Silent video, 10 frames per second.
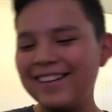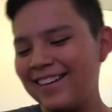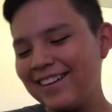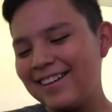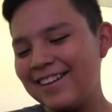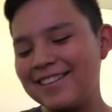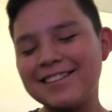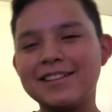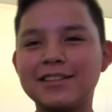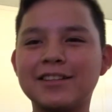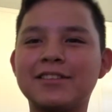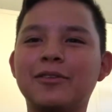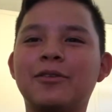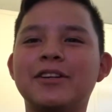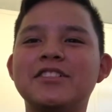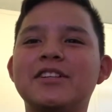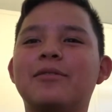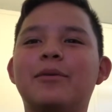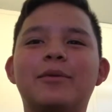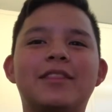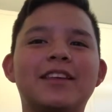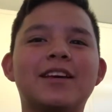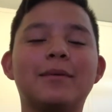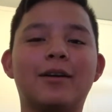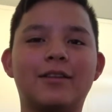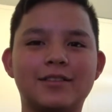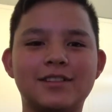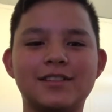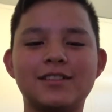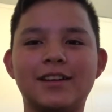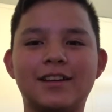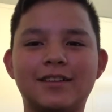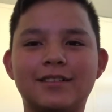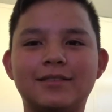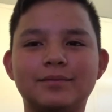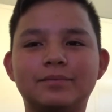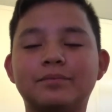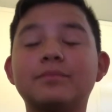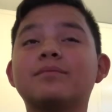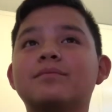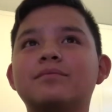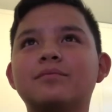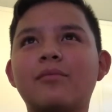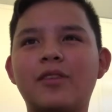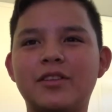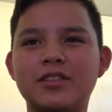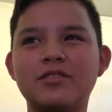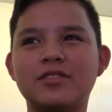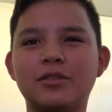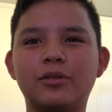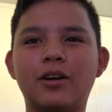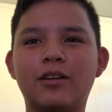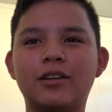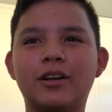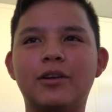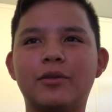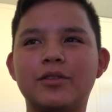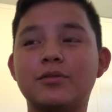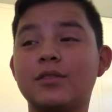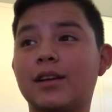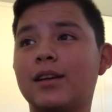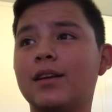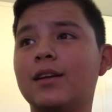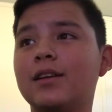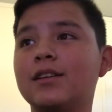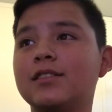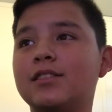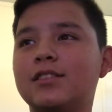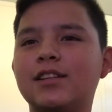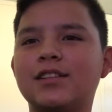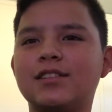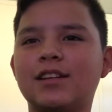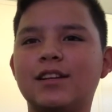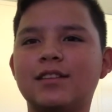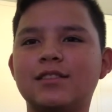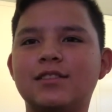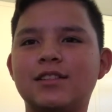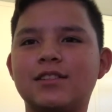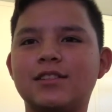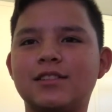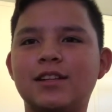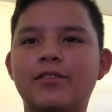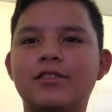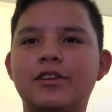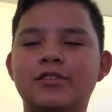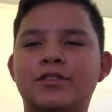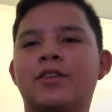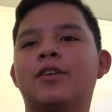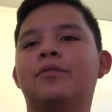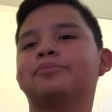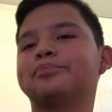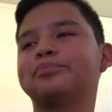It's like so cringy when we think about it, since like, this was so long ago. This was like 6 to 7 years ago.